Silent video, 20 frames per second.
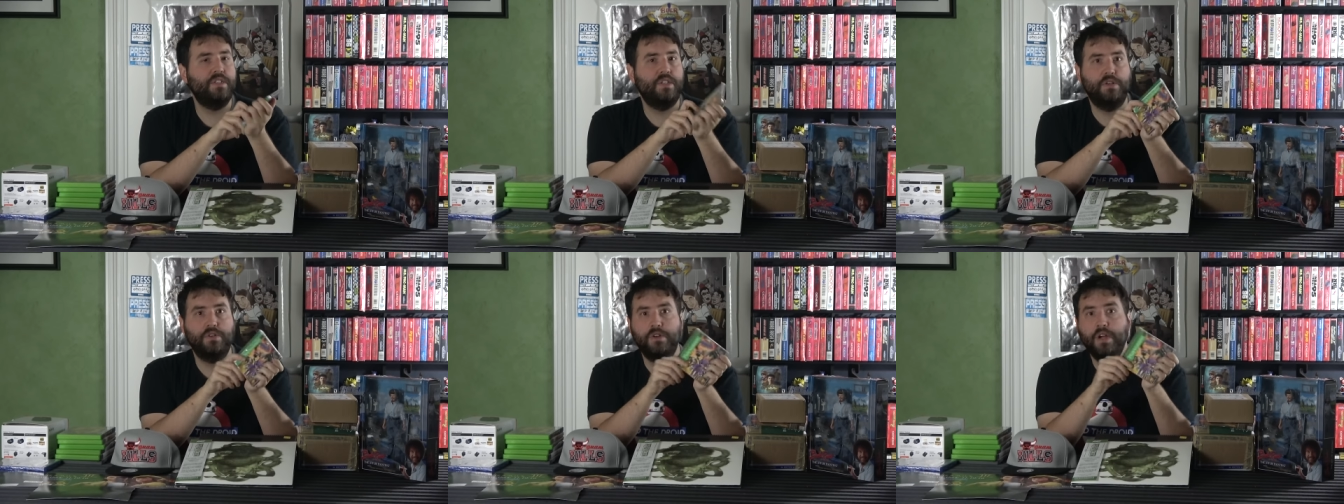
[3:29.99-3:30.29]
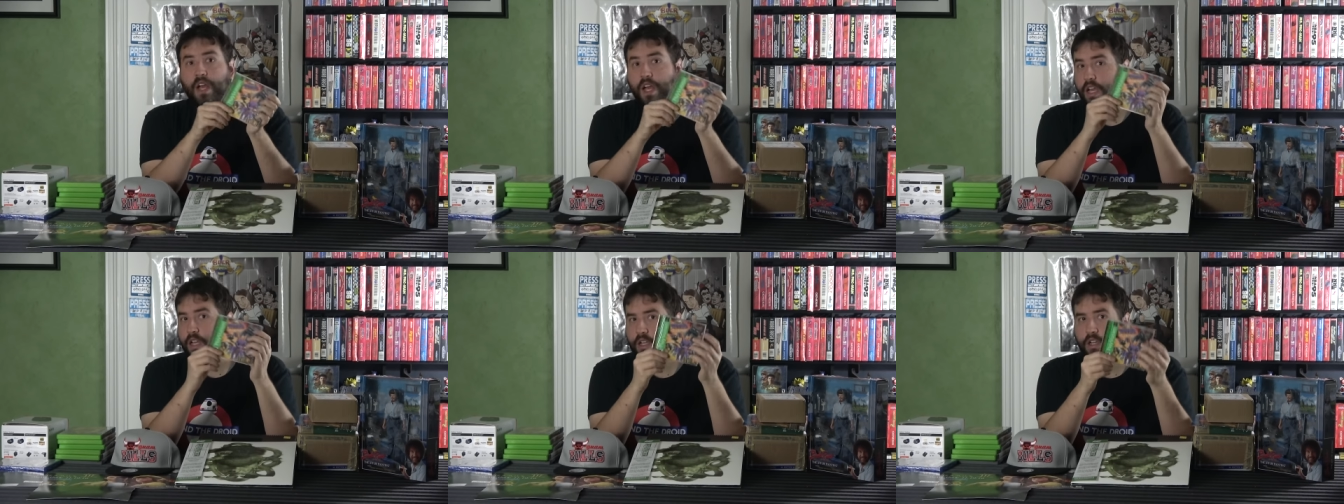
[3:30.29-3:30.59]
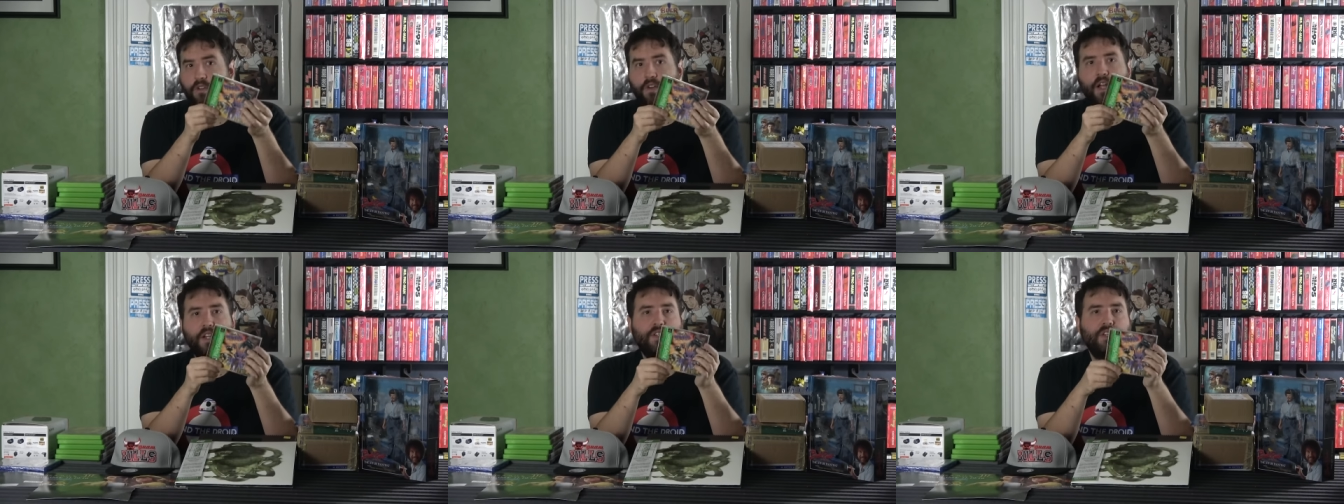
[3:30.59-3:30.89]
So
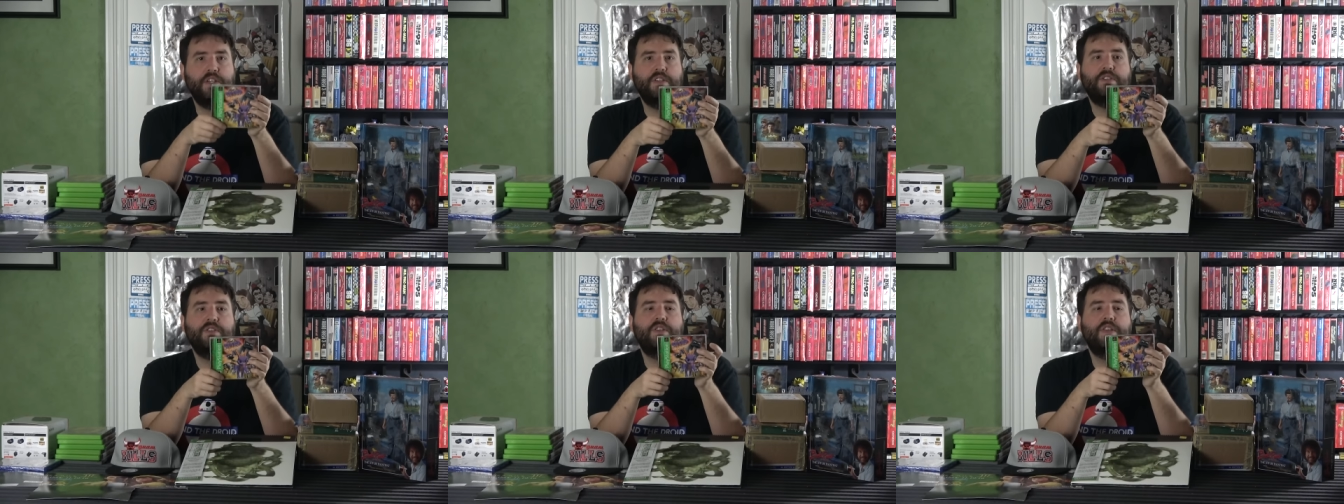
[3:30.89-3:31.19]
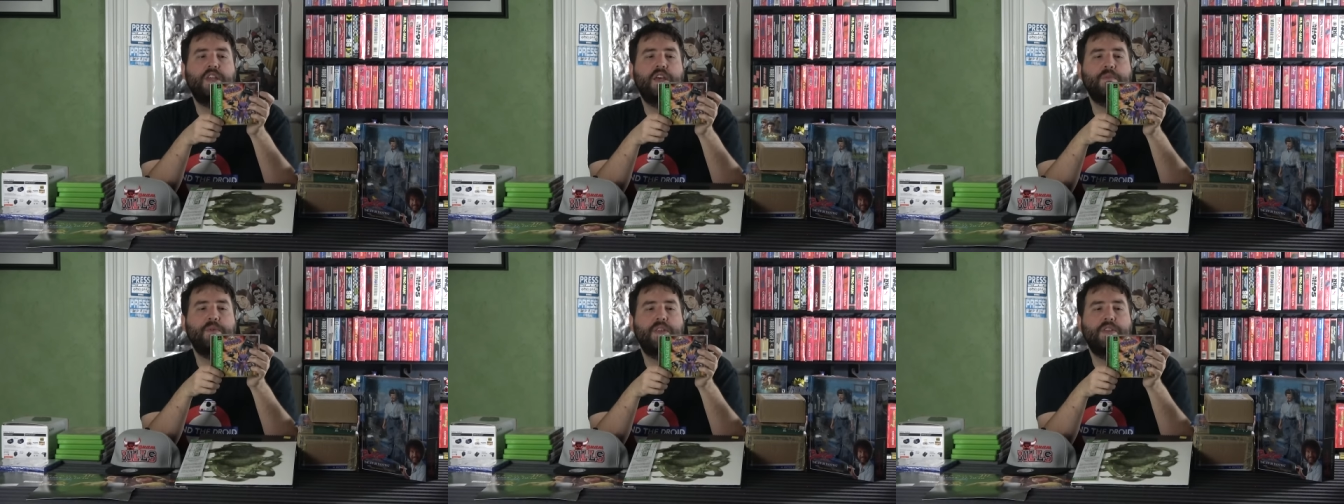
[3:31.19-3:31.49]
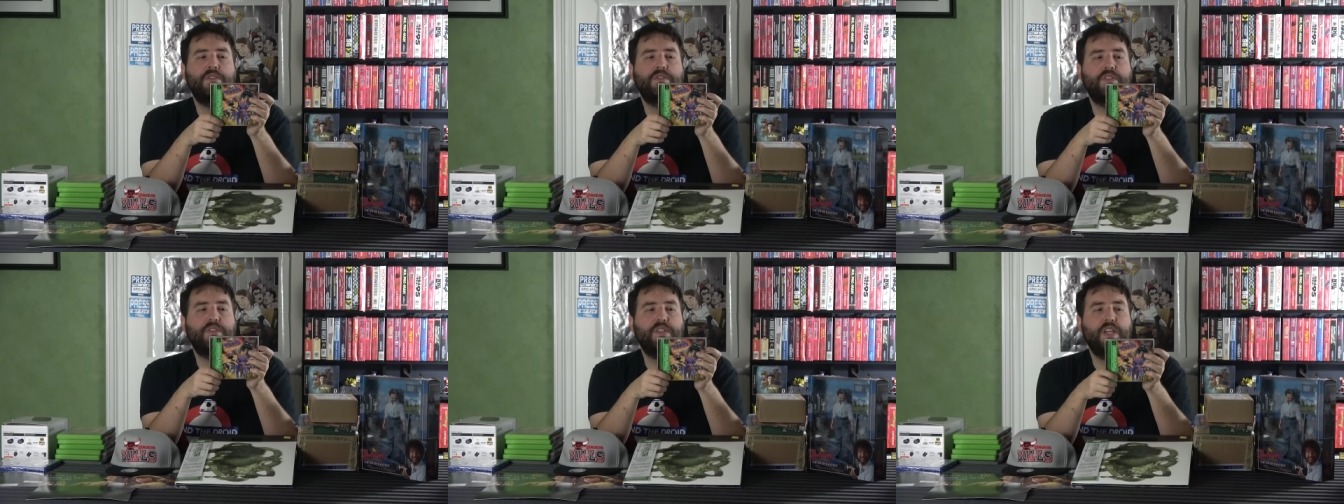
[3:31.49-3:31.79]
congratulations to them on
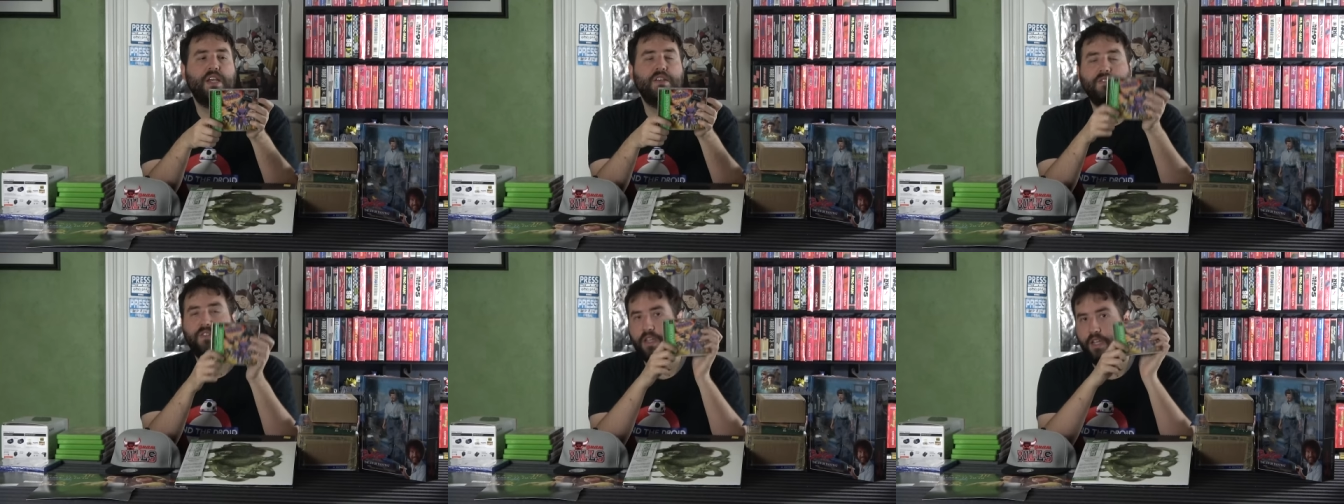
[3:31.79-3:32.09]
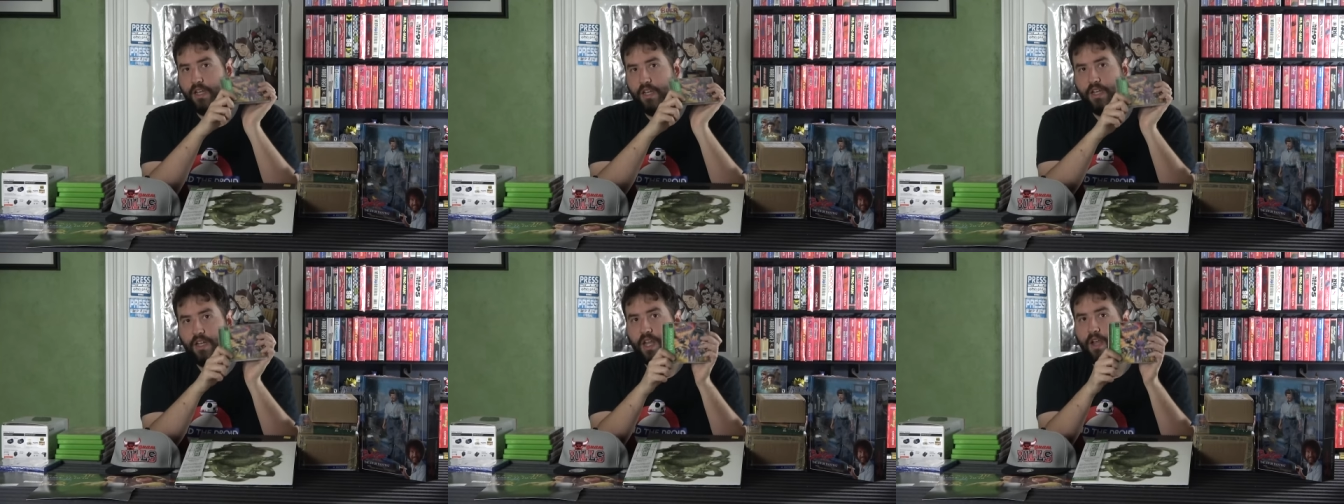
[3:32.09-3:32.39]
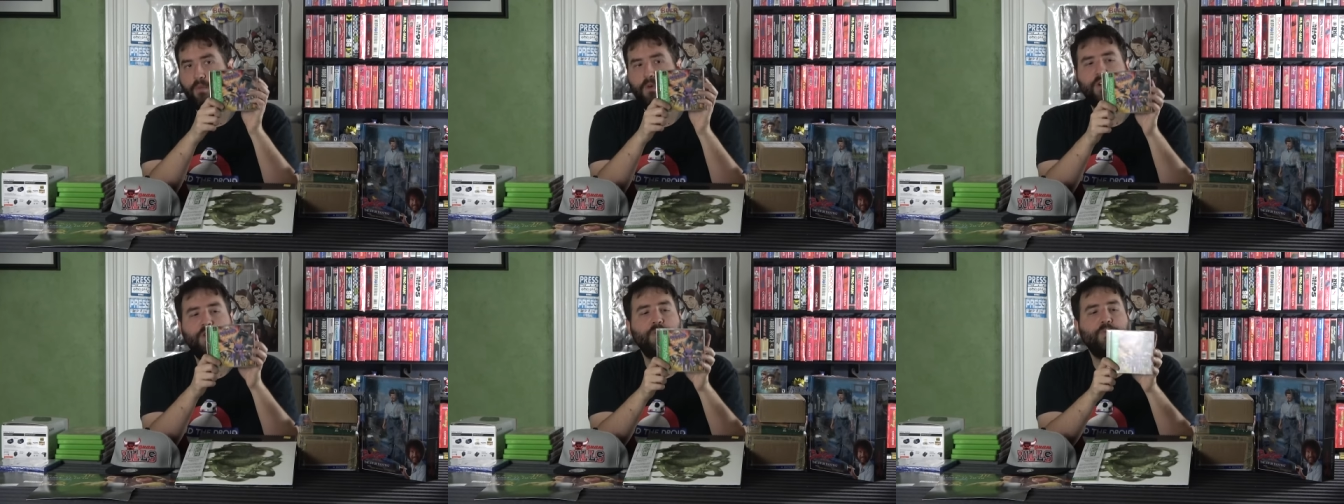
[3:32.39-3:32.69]
their success, and I
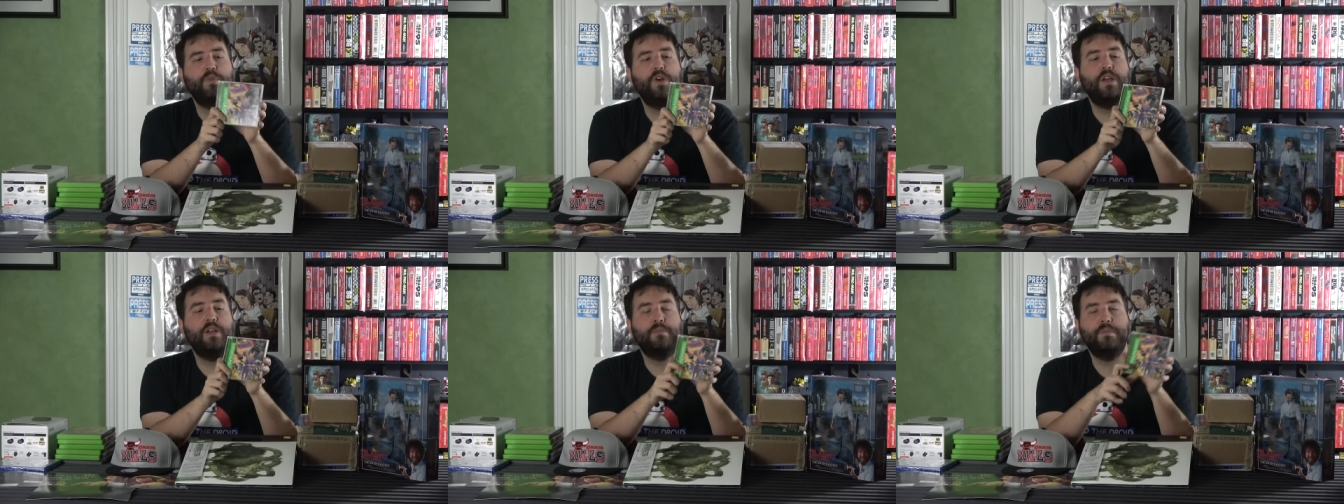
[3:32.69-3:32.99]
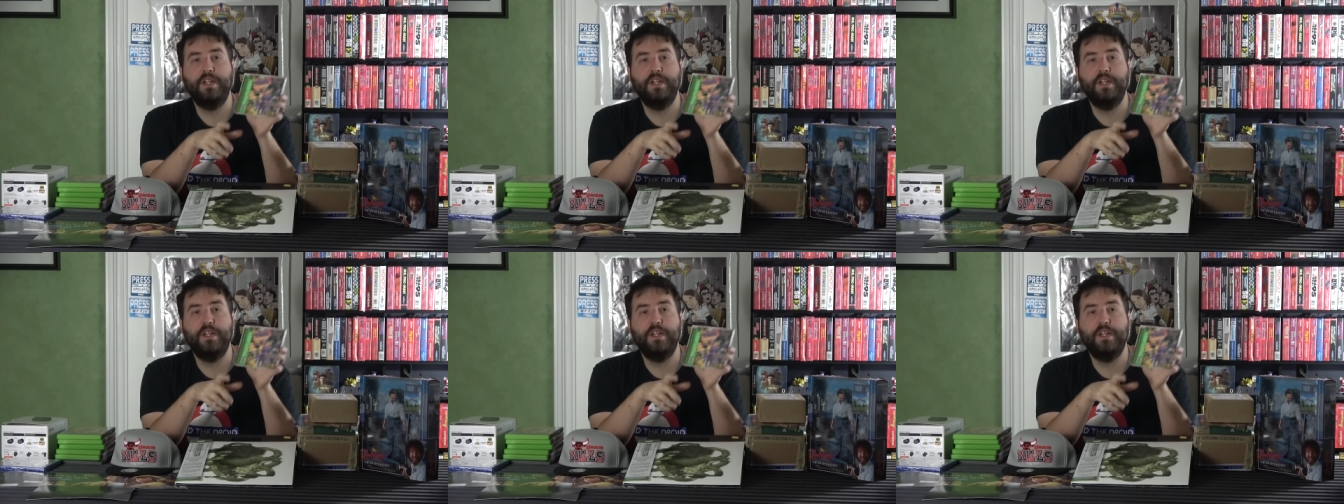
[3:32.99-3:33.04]
wish them well.